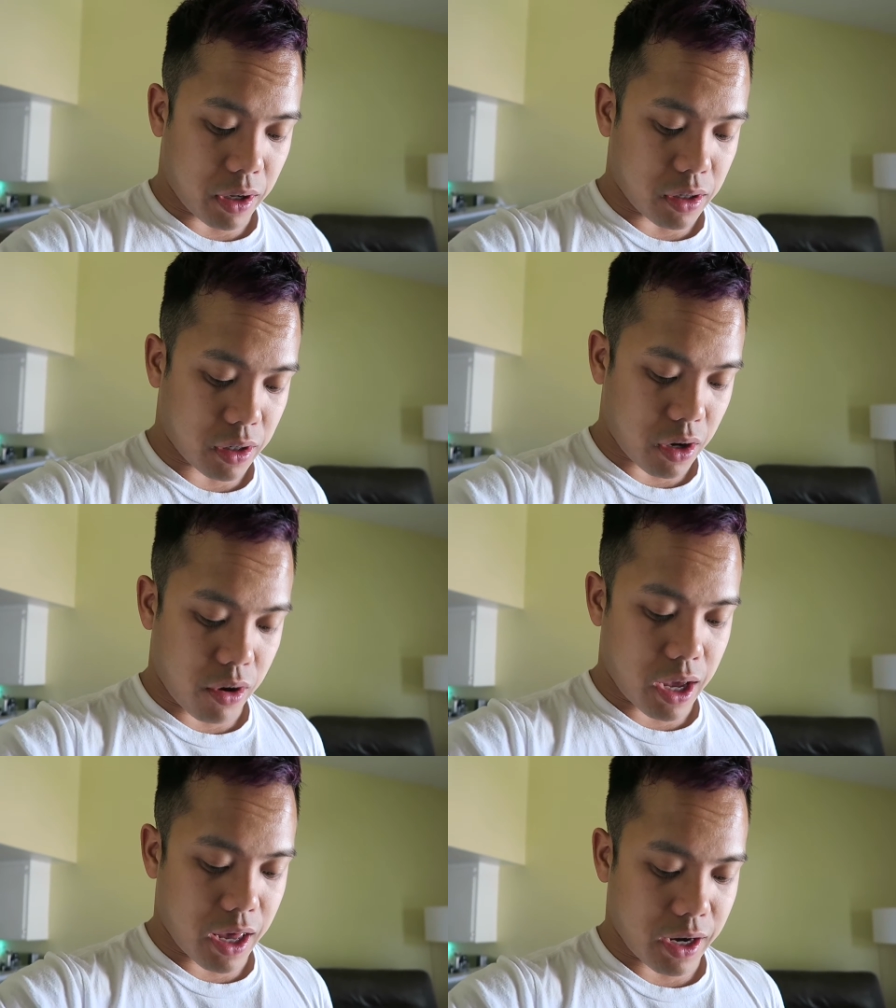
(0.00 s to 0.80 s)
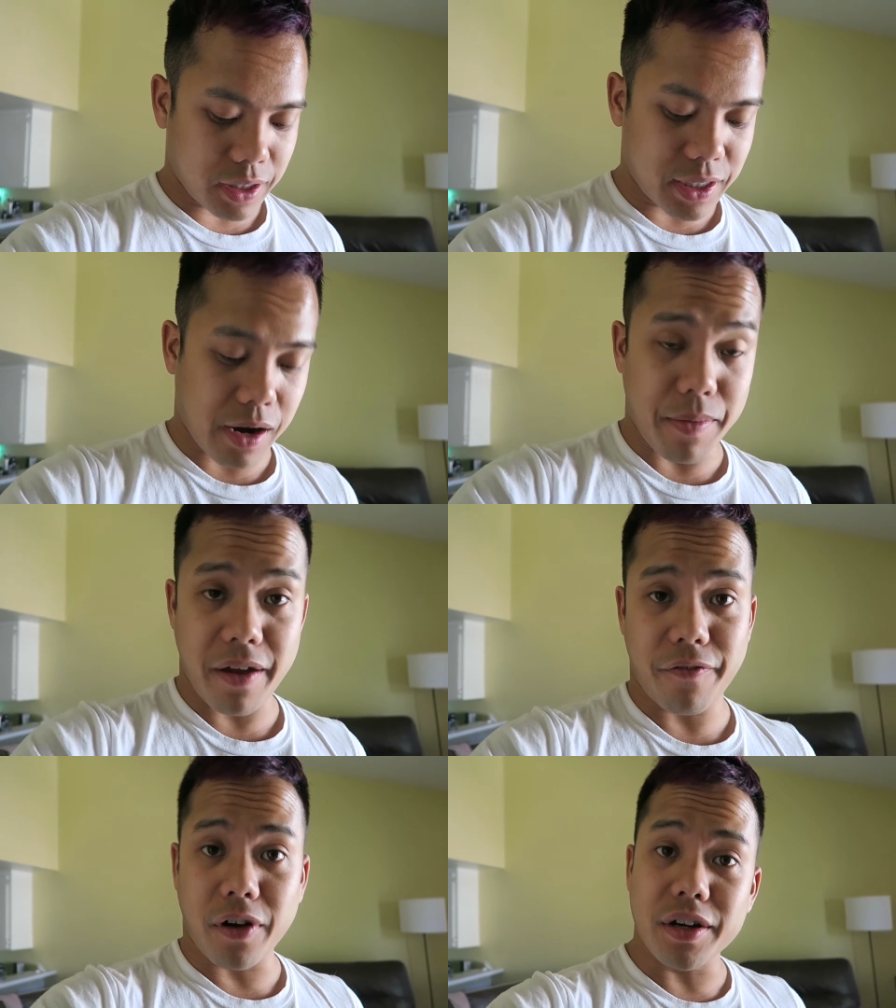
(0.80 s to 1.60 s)
gonna go ahead and take
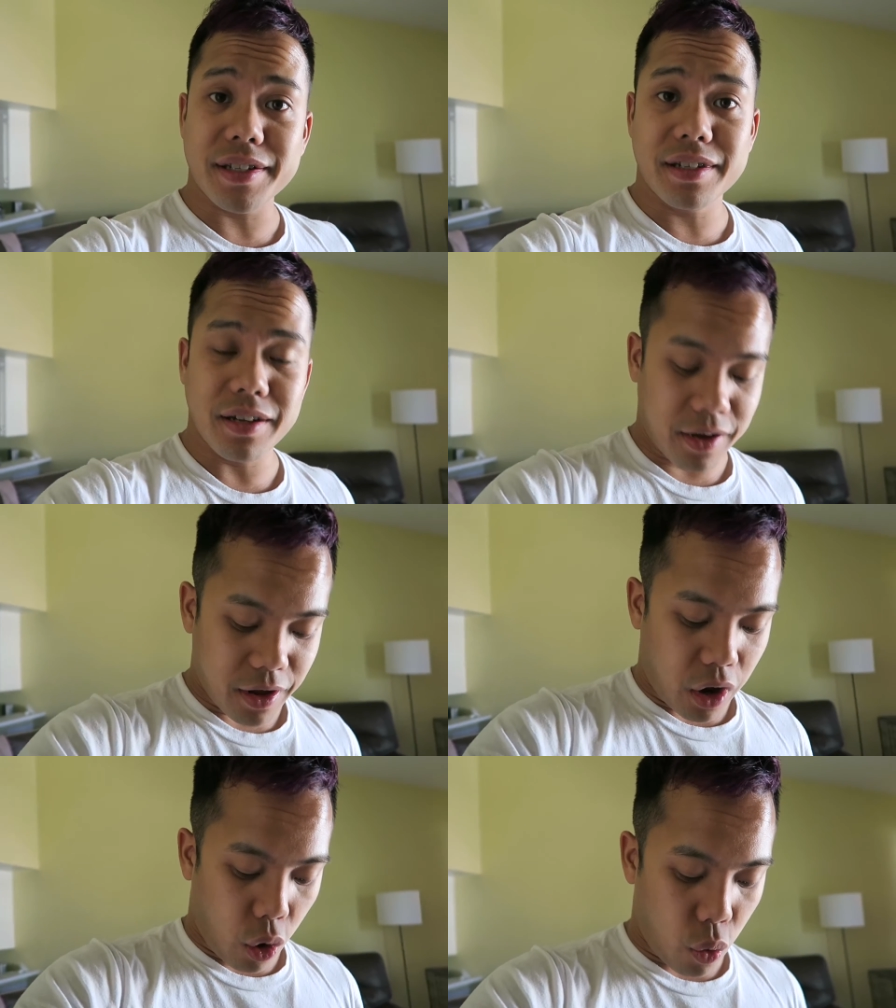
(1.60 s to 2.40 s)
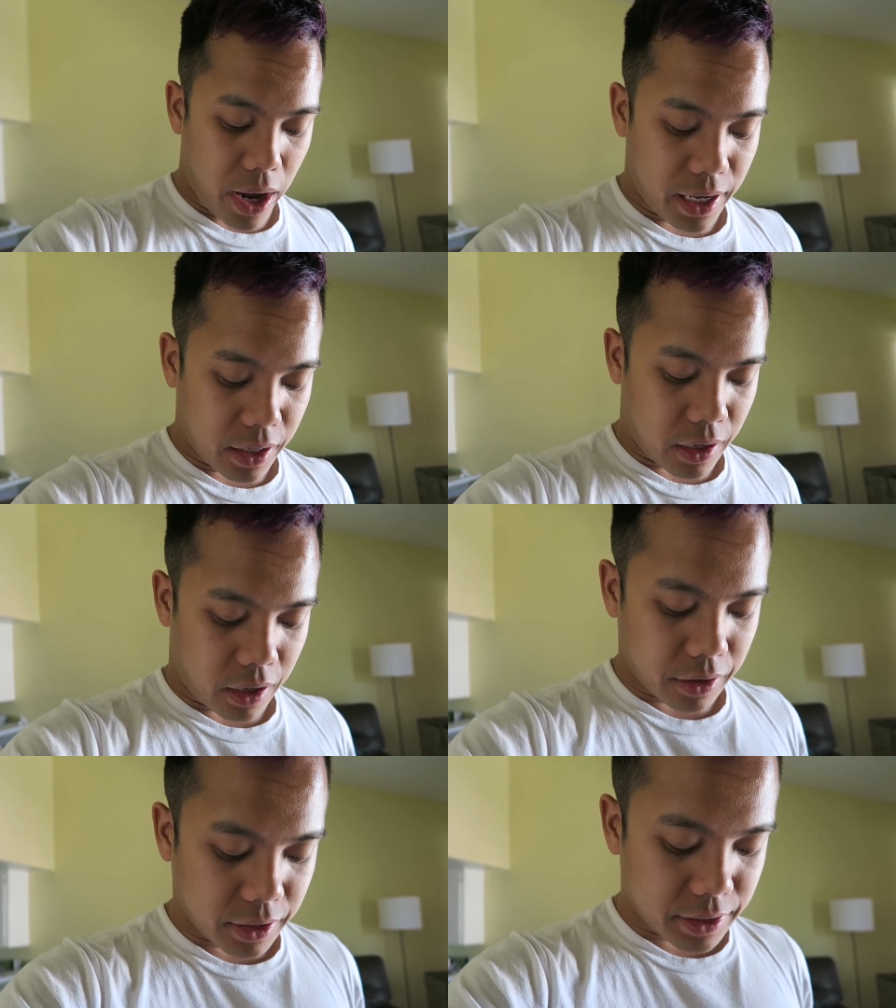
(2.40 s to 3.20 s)
my first weigh-in on the